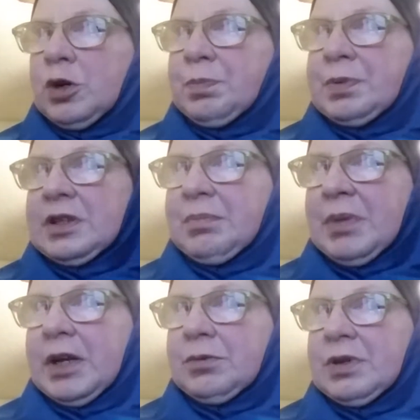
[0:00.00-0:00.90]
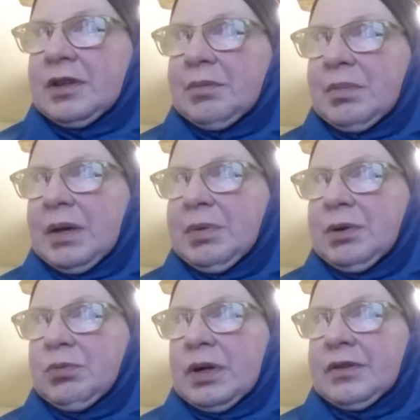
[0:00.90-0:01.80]
opened a mail with it
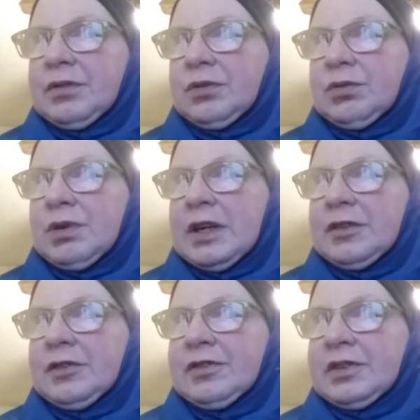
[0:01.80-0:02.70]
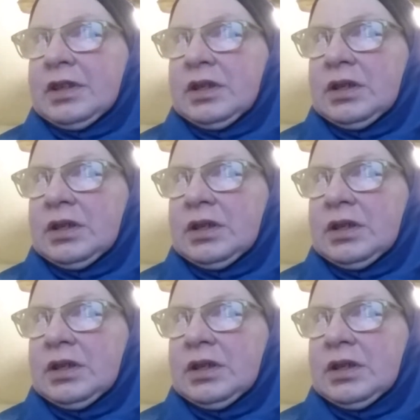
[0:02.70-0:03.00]
maybe once or twice,